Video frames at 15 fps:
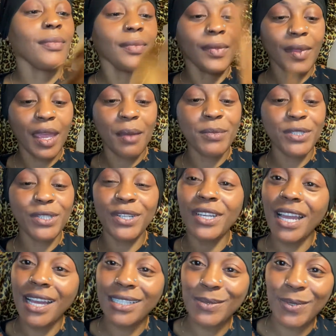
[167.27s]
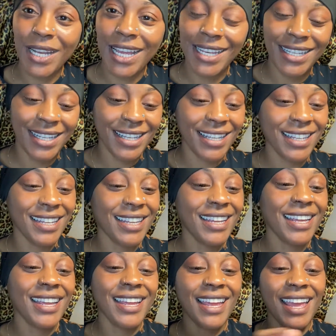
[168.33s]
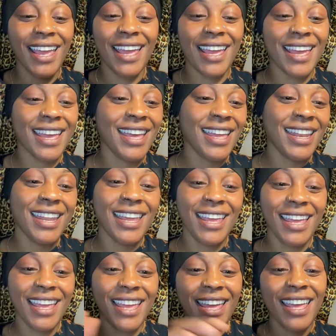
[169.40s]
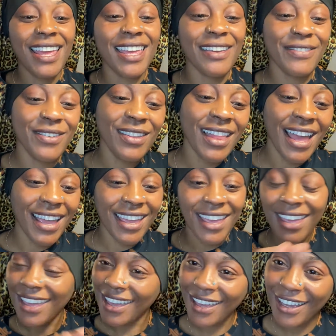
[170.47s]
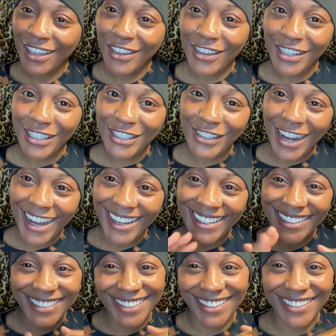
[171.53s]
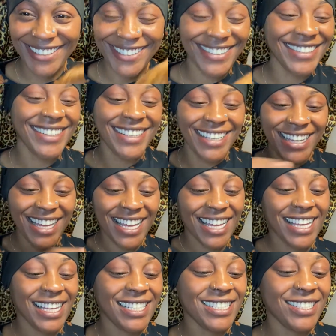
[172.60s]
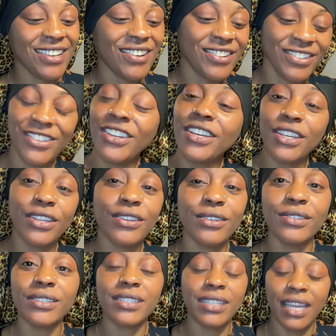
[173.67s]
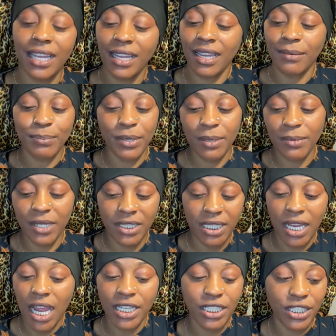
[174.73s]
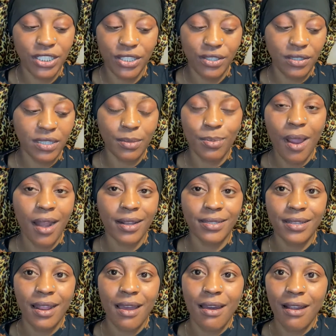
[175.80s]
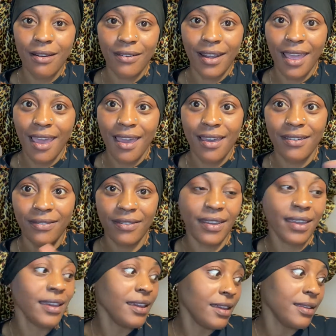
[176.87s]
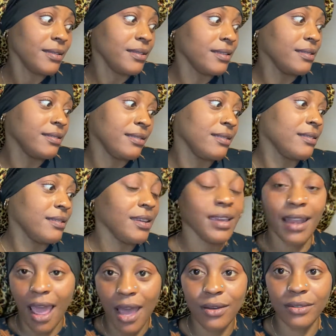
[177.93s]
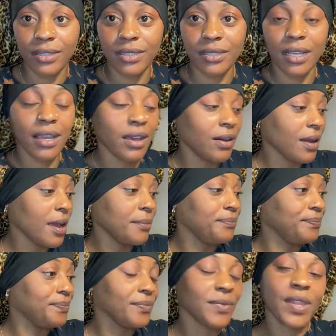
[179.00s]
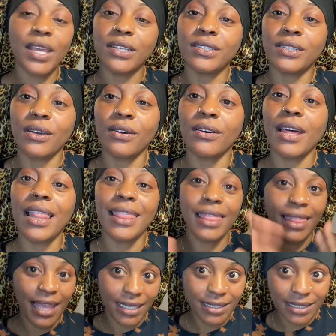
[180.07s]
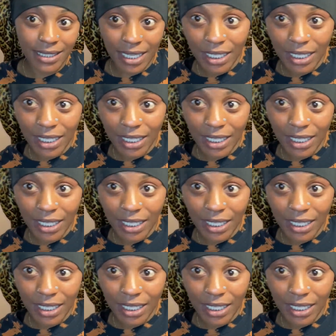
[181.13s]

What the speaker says: I'm gonna show you guys what I did, and if you like it, you can try it too. So you can use, like, pretty much I just use the products that I already have in-house, okay? So let's get